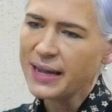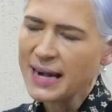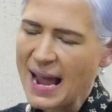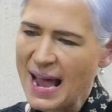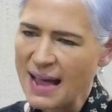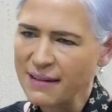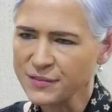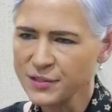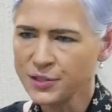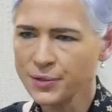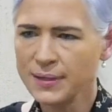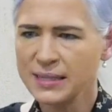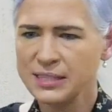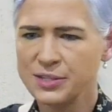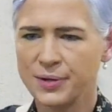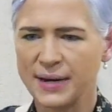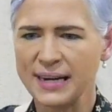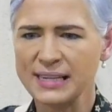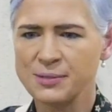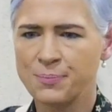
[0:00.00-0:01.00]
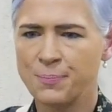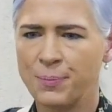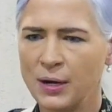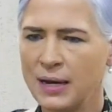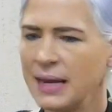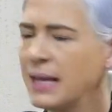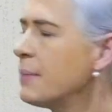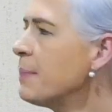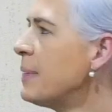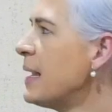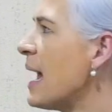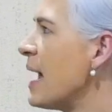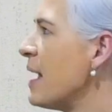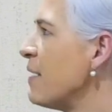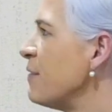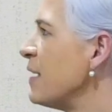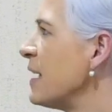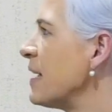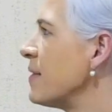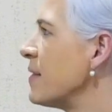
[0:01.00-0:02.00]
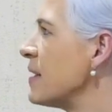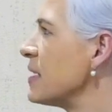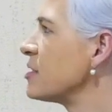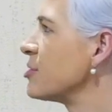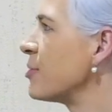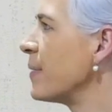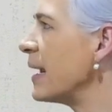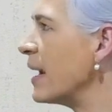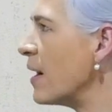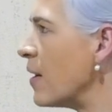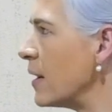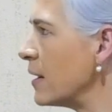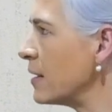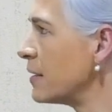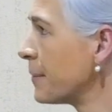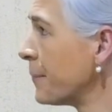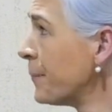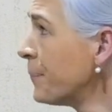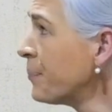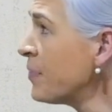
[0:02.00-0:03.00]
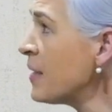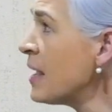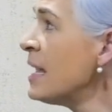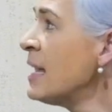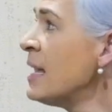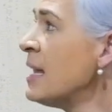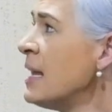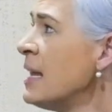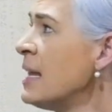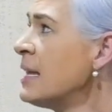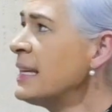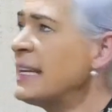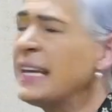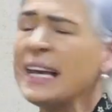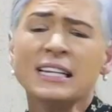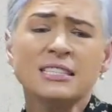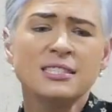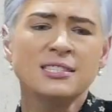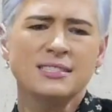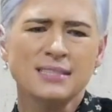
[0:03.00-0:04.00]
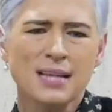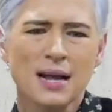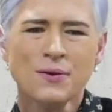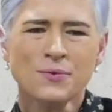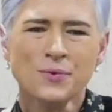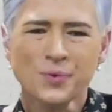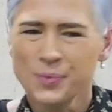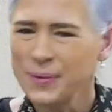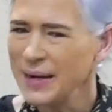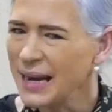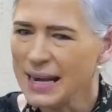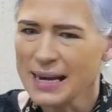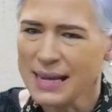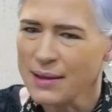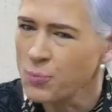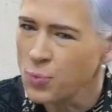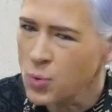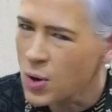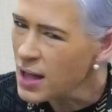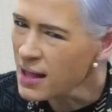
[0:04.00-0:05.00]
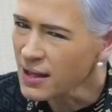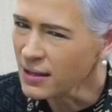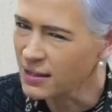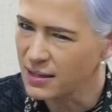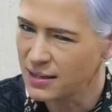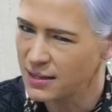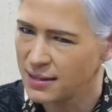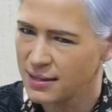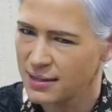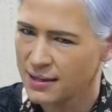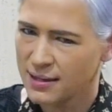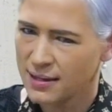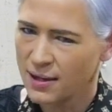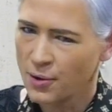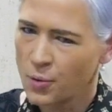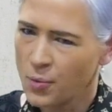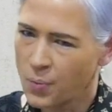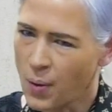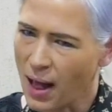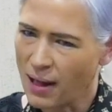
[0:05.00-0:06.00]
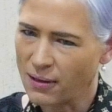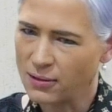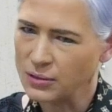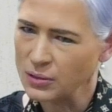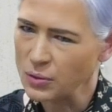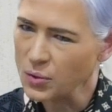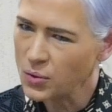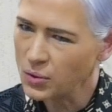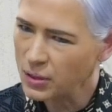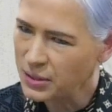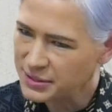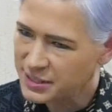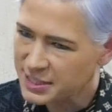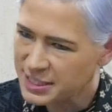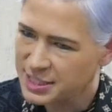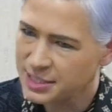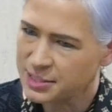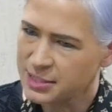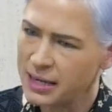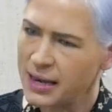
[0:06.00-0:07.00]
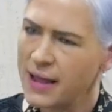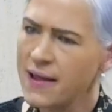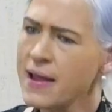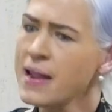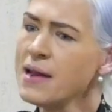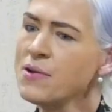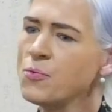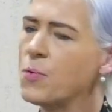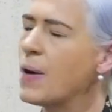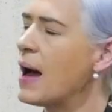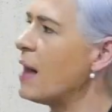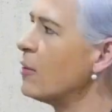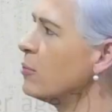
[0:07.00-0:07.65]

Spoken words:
you're going to have to address bullying behavior in this regard. Kids don't really work well or learn